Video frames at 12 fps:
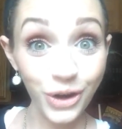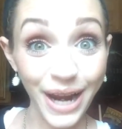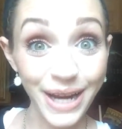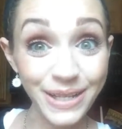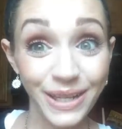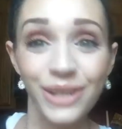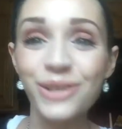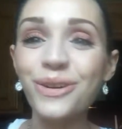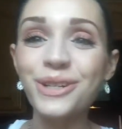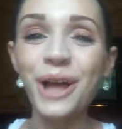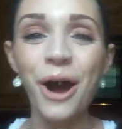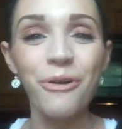crazy, so
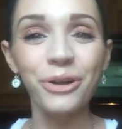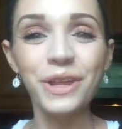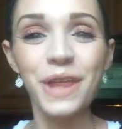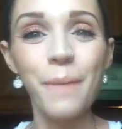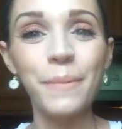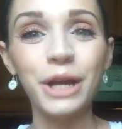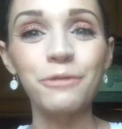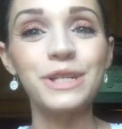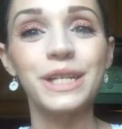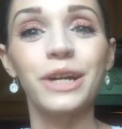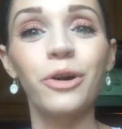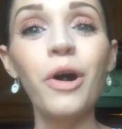it's not really that big of a
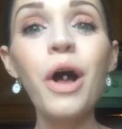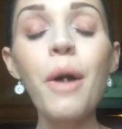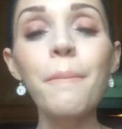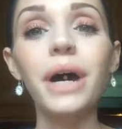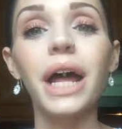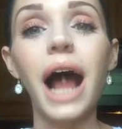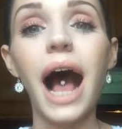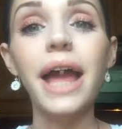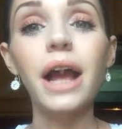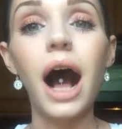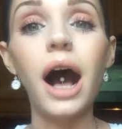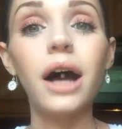deal, but
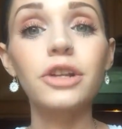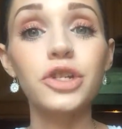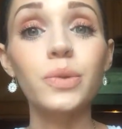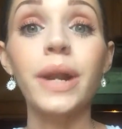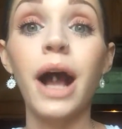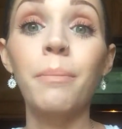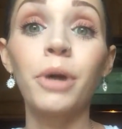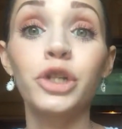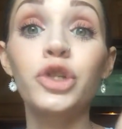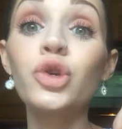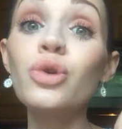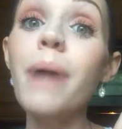I just went out and
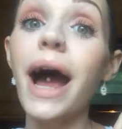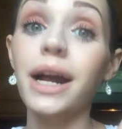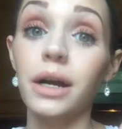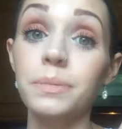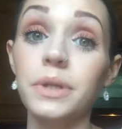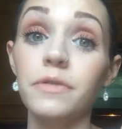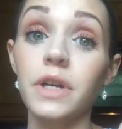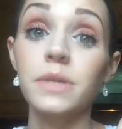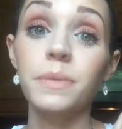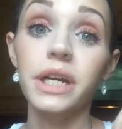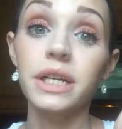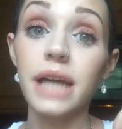bought 2 backups of
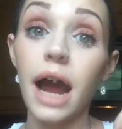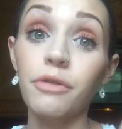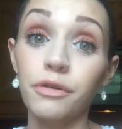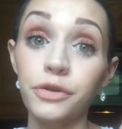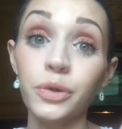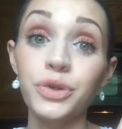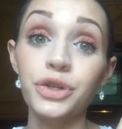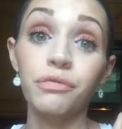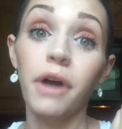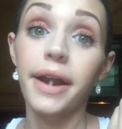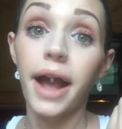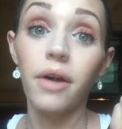this because I refuse to
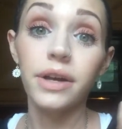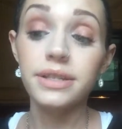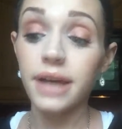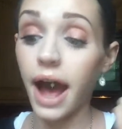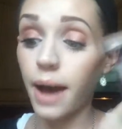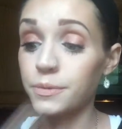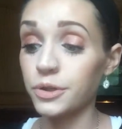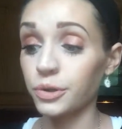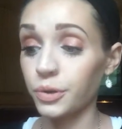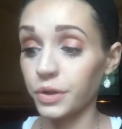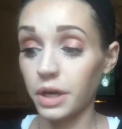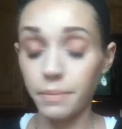run out. It's
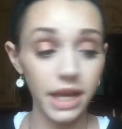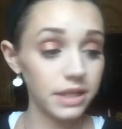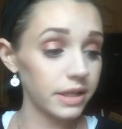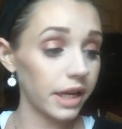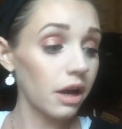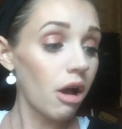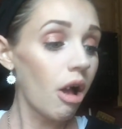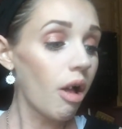absolutely amazing.